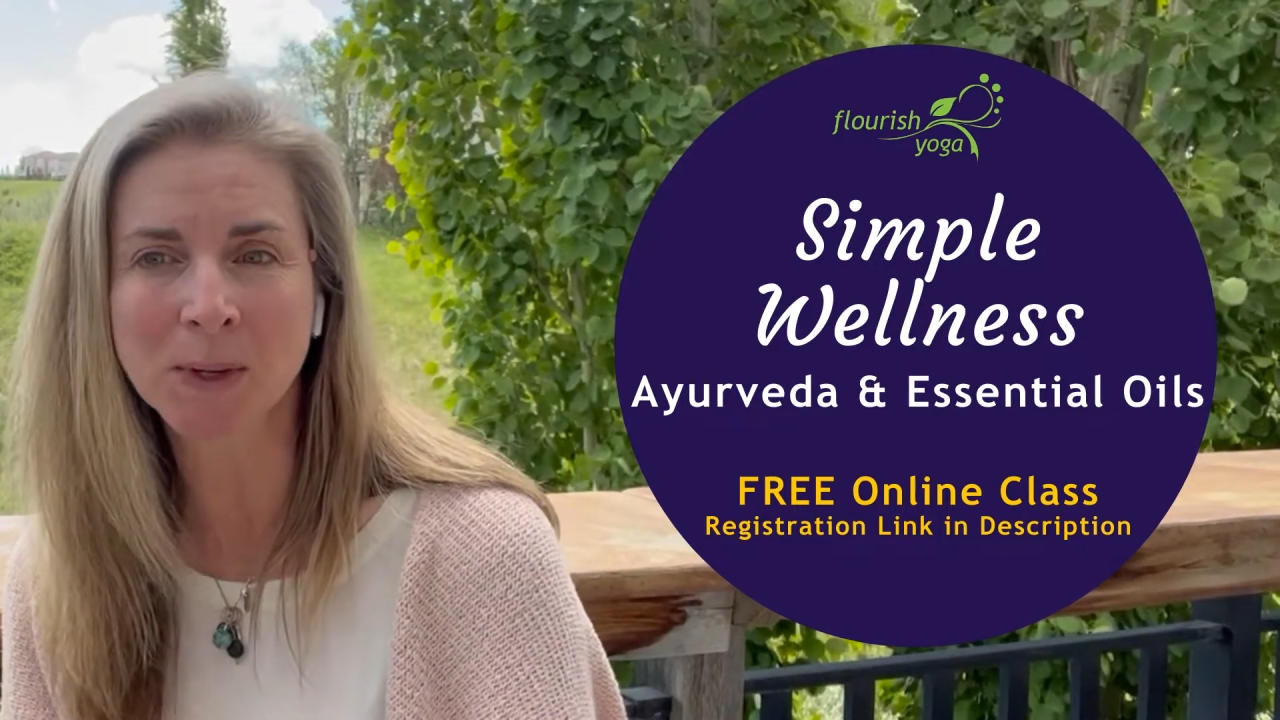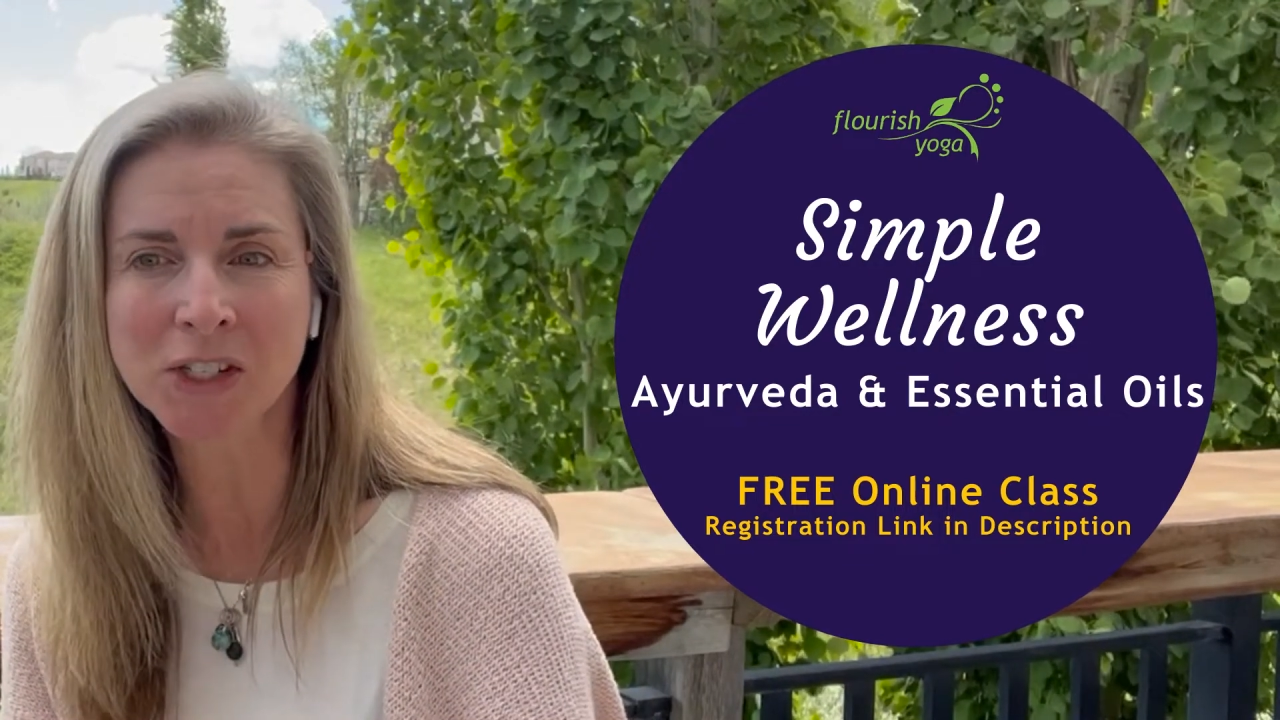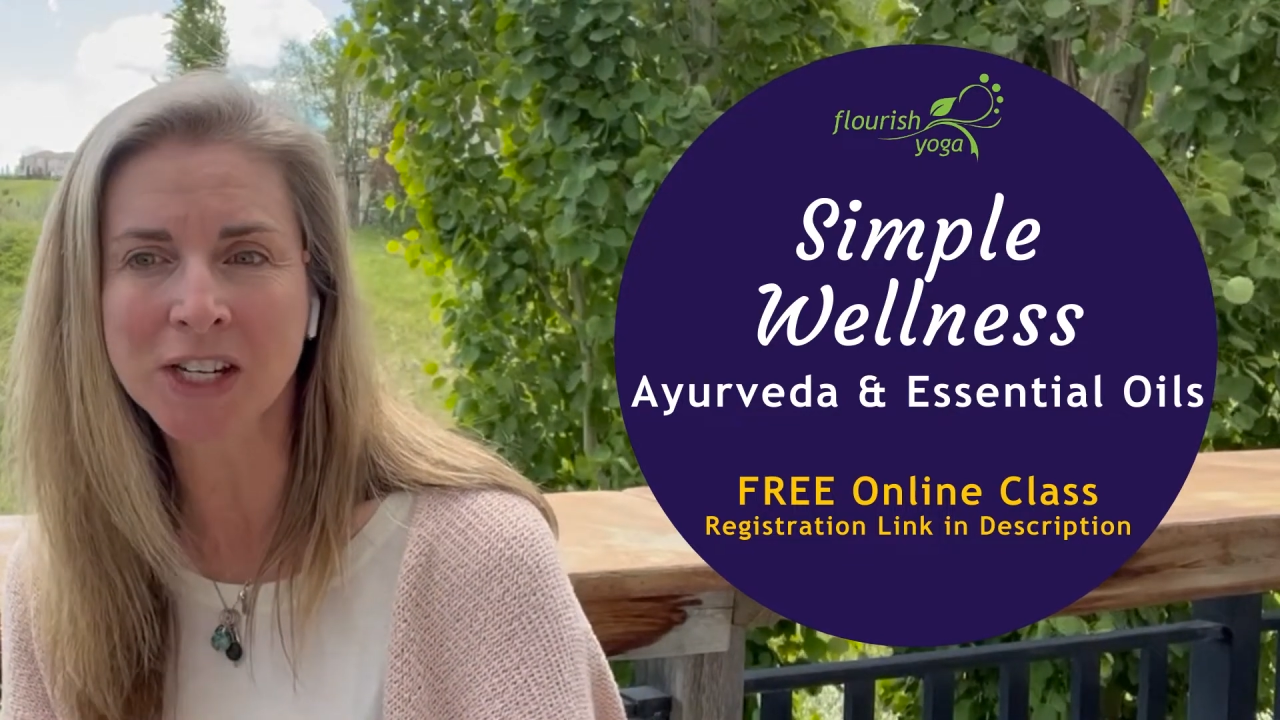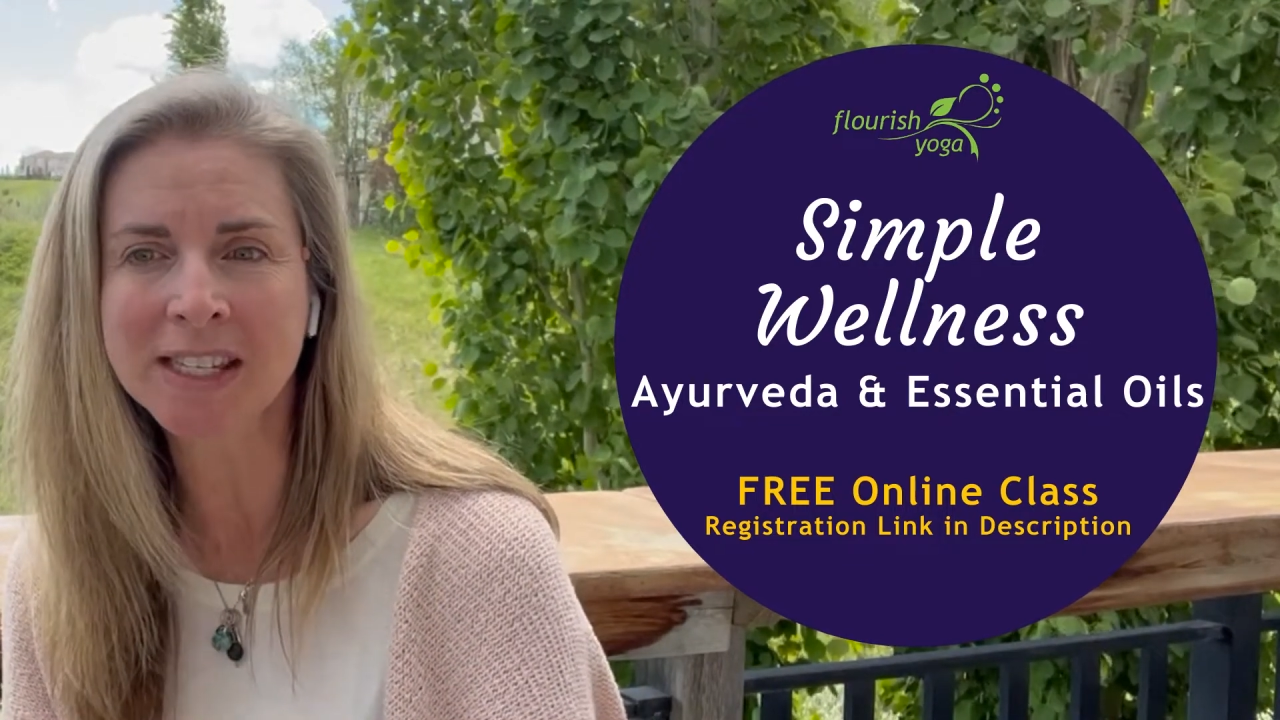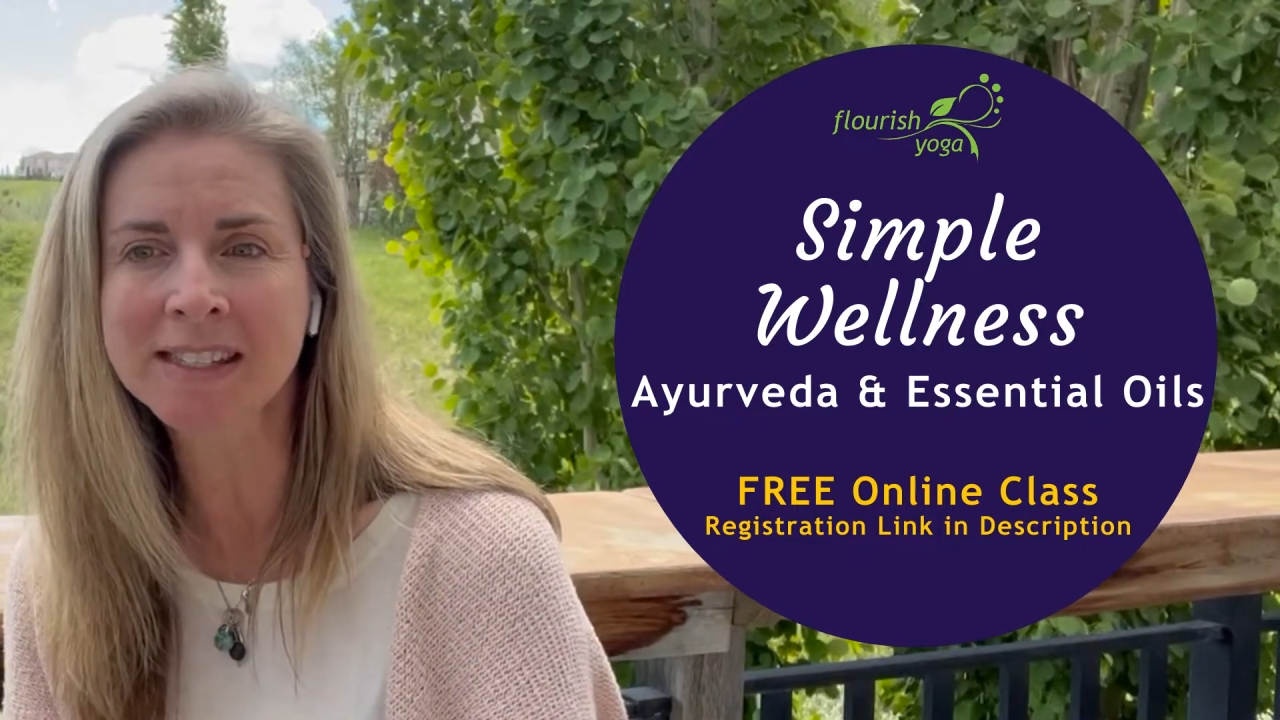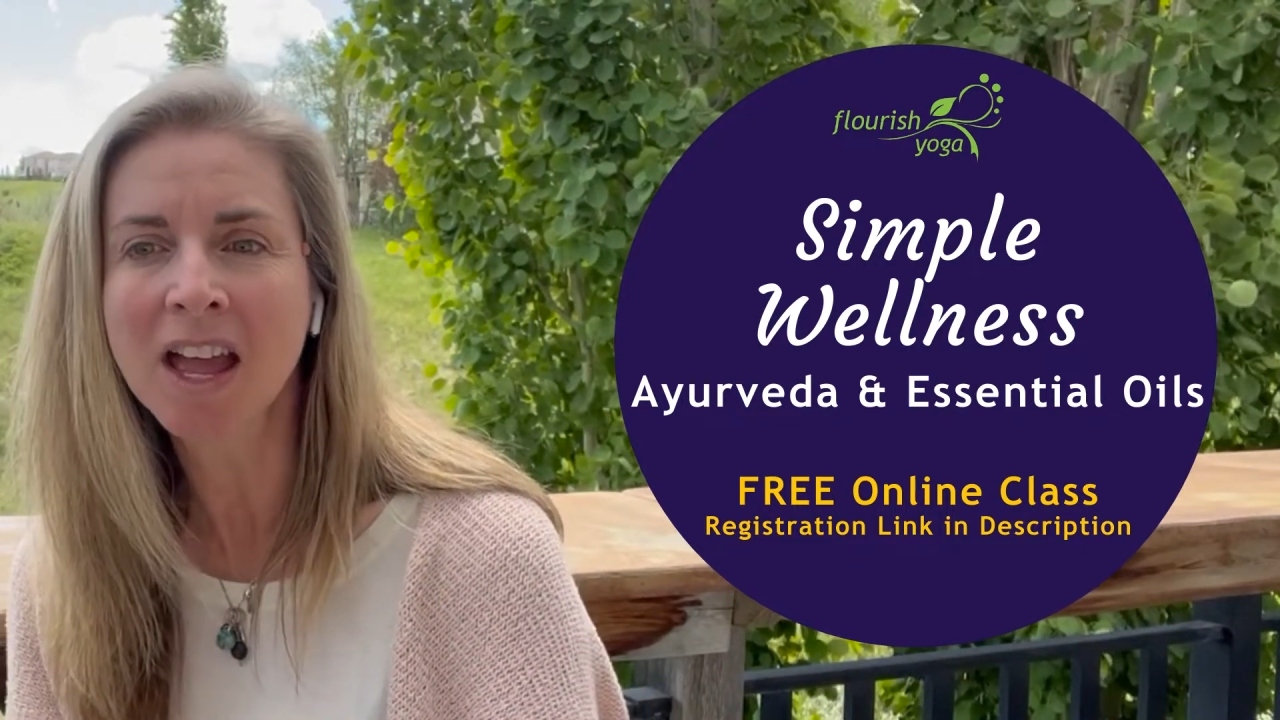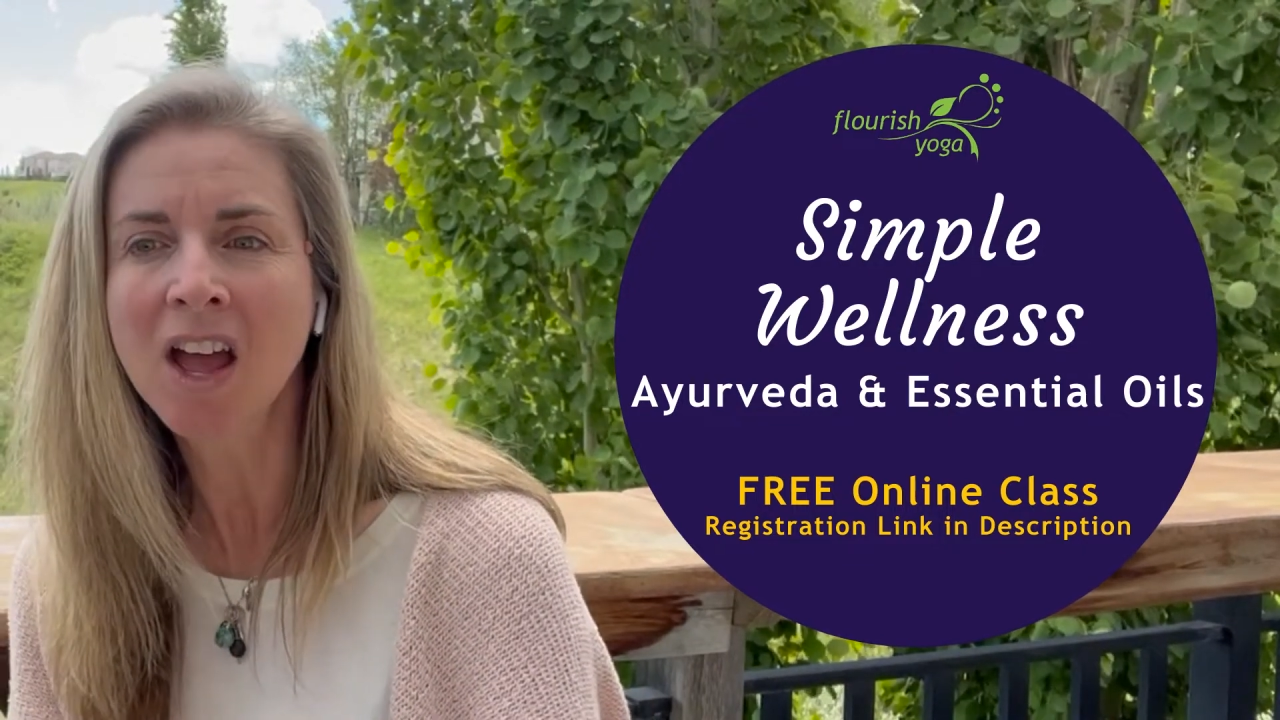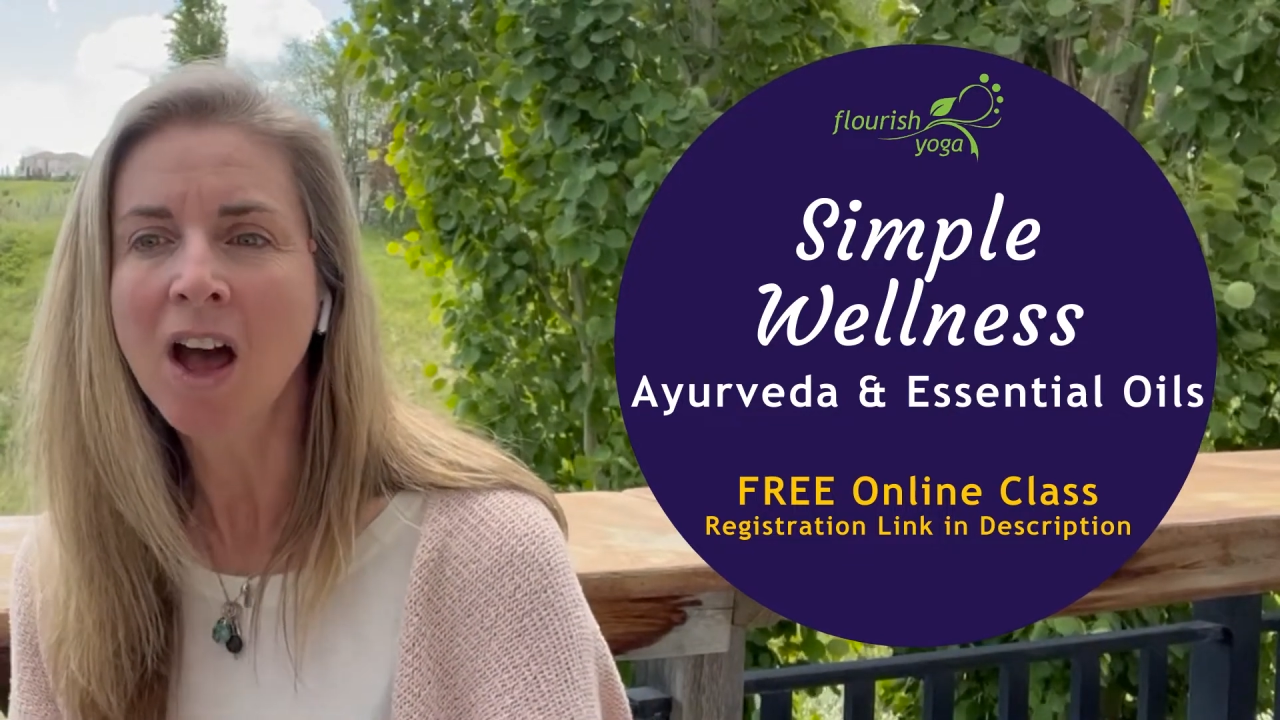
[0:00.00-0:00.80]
questions